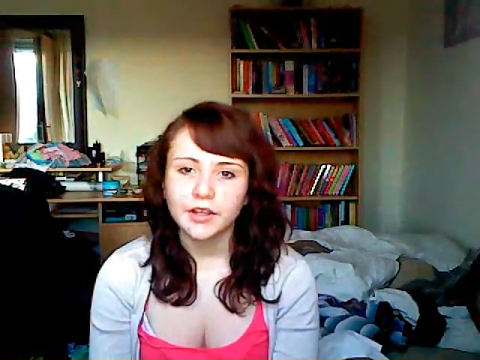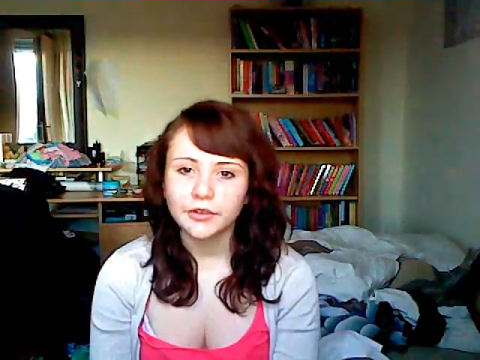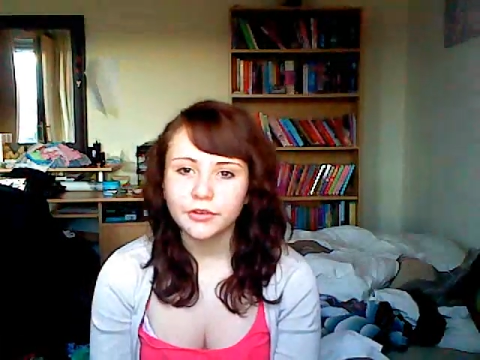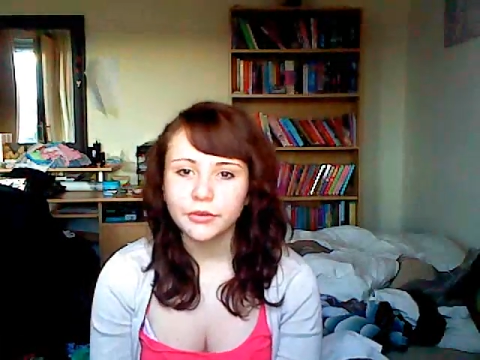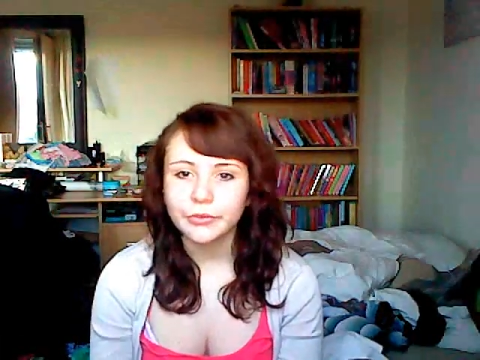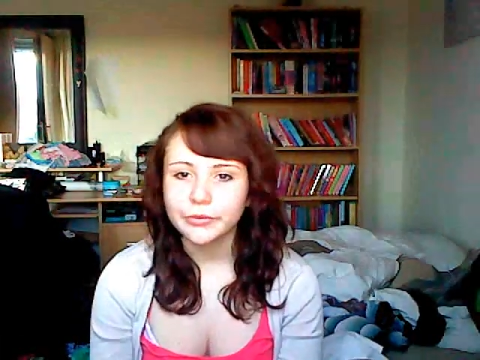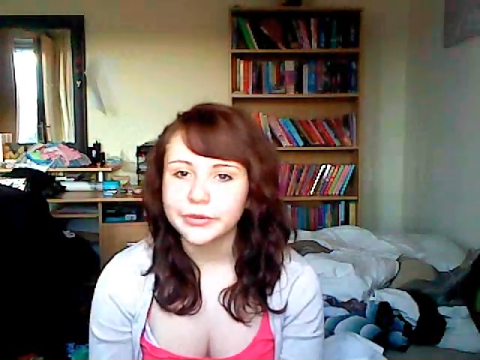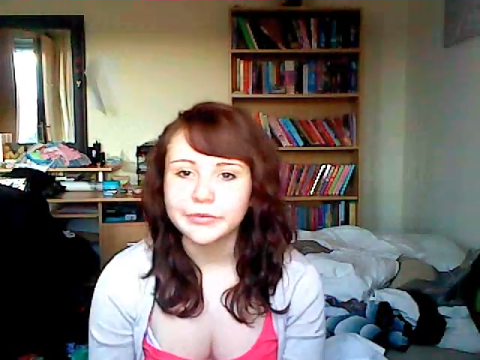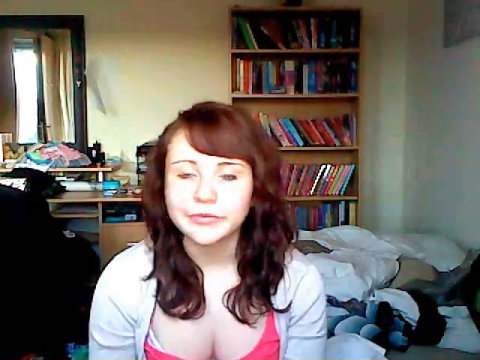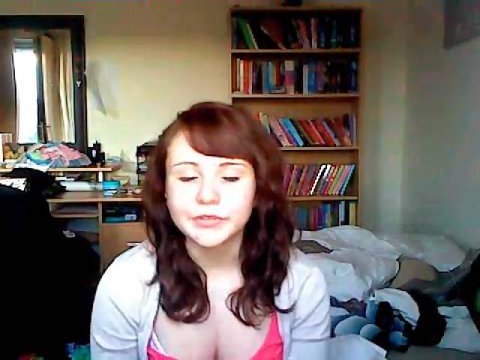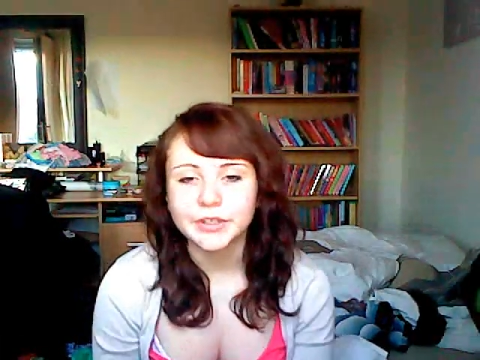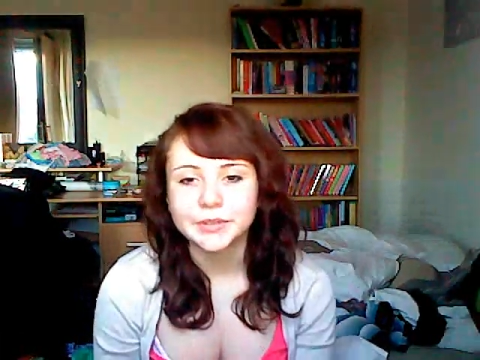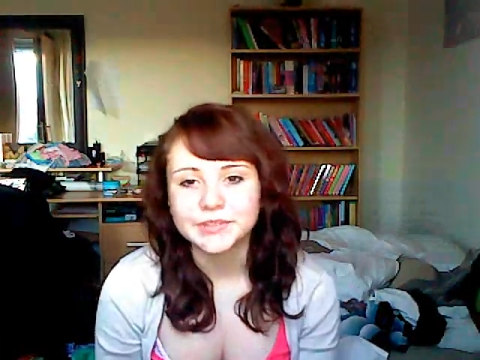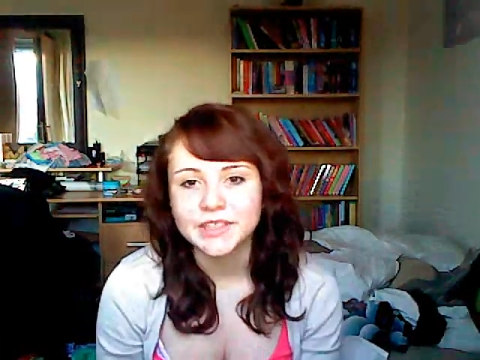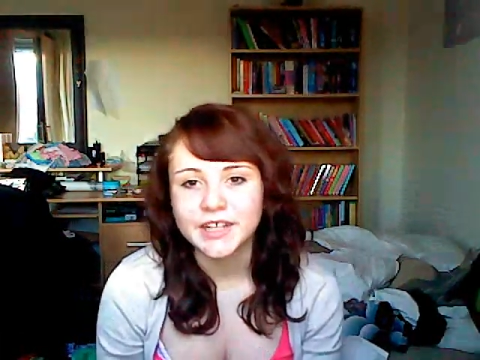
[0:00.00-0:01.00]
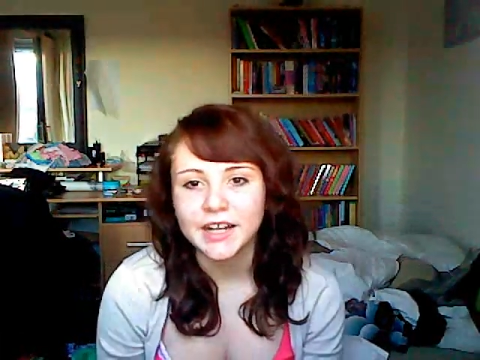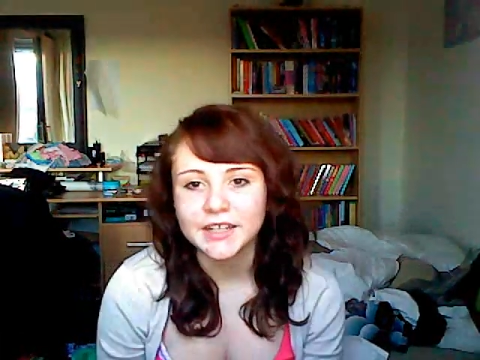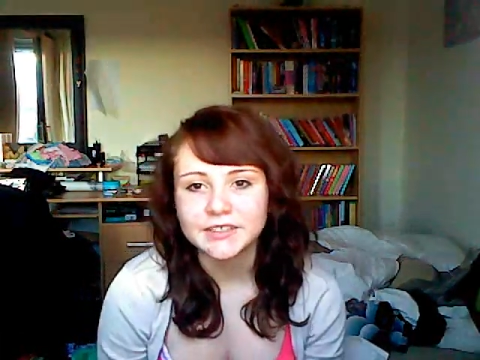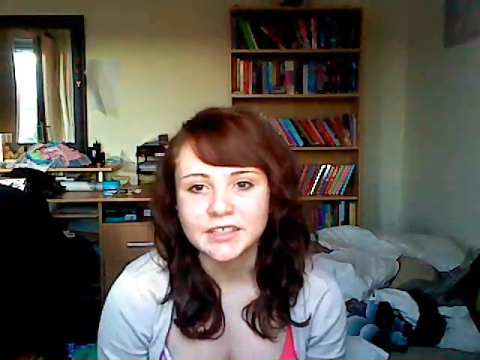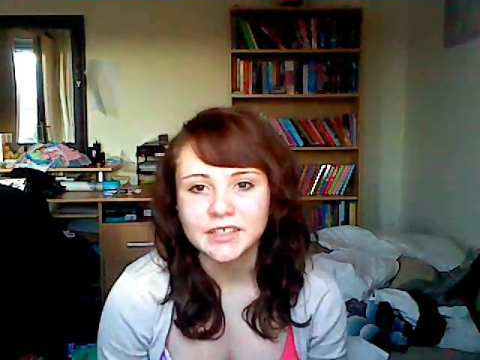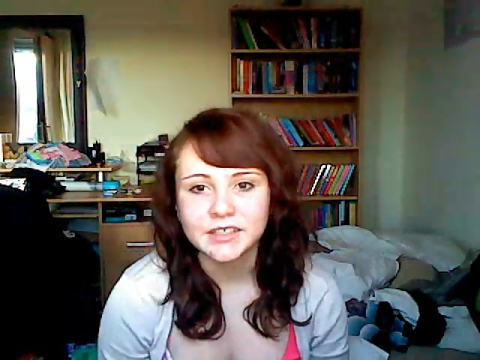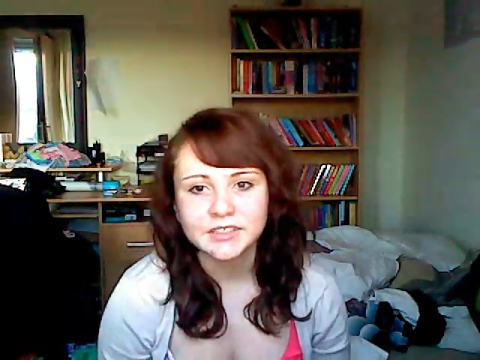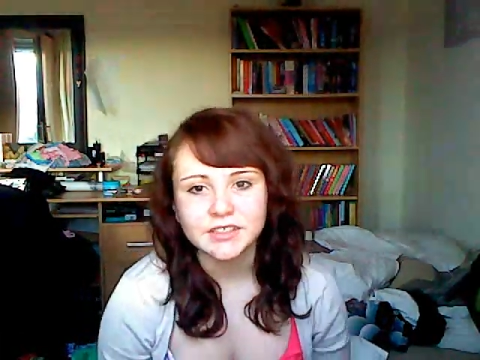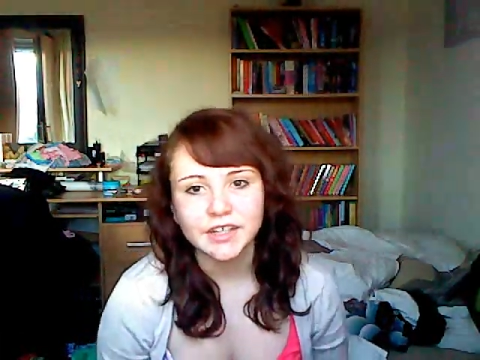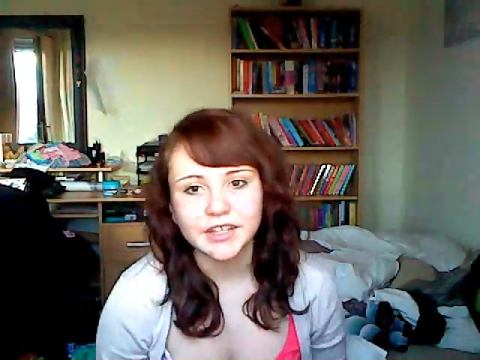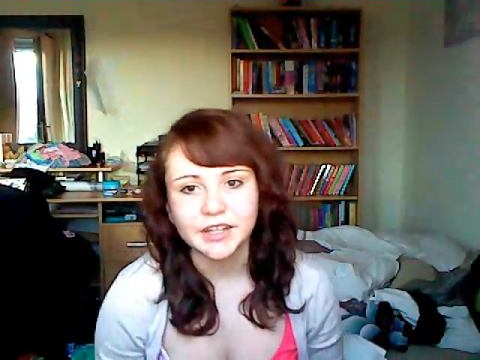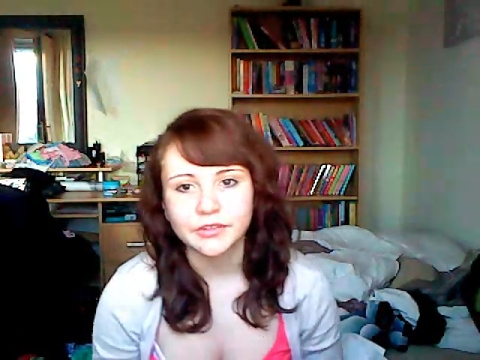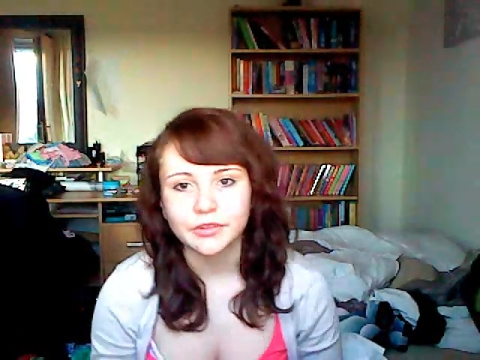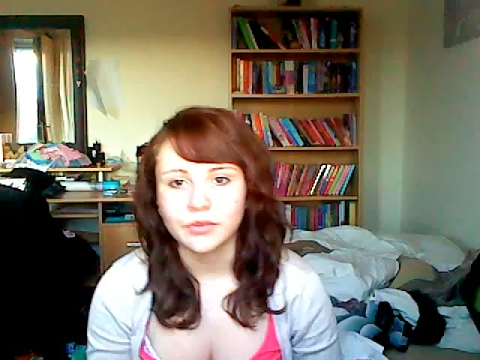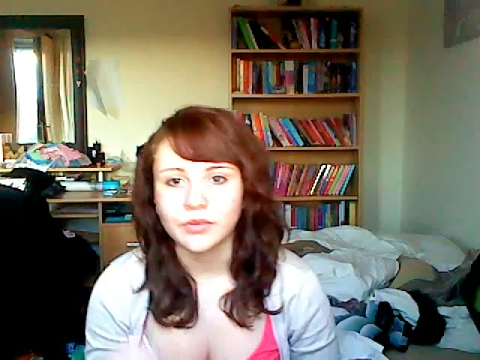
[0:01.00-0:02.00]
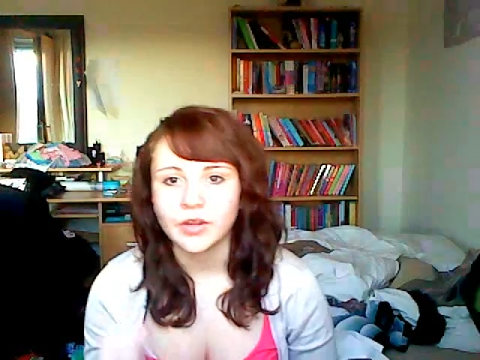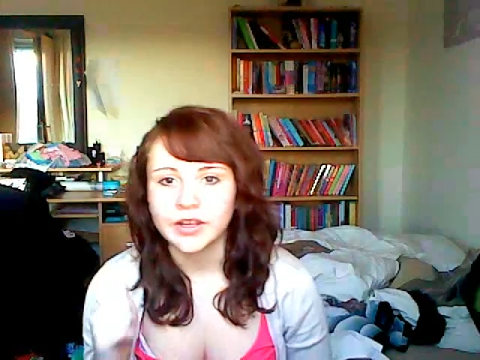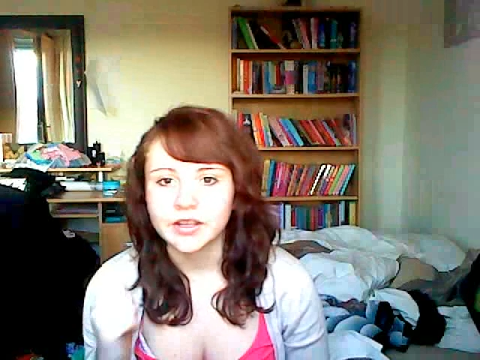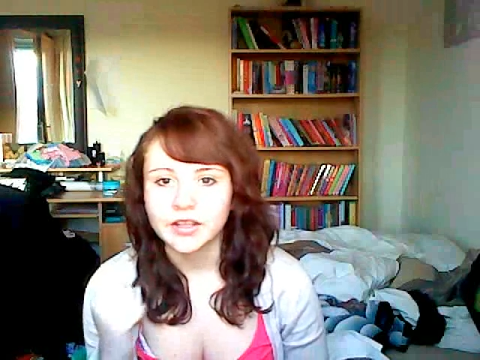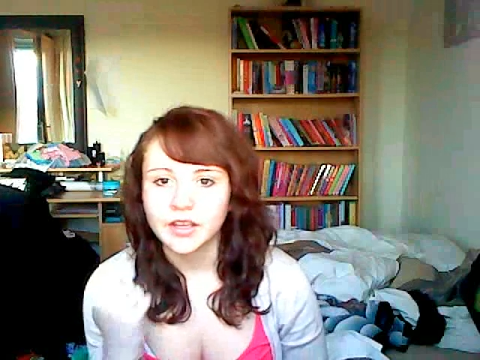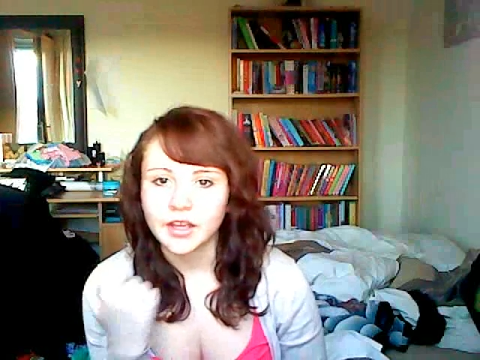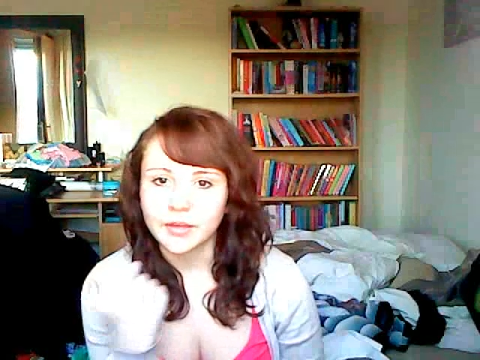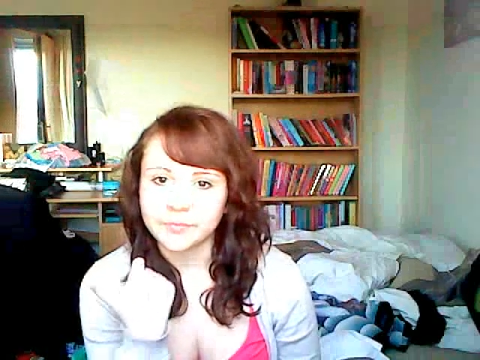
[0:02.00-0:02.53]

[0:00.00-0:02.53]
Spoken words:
they do all different types of cleansers, like they do like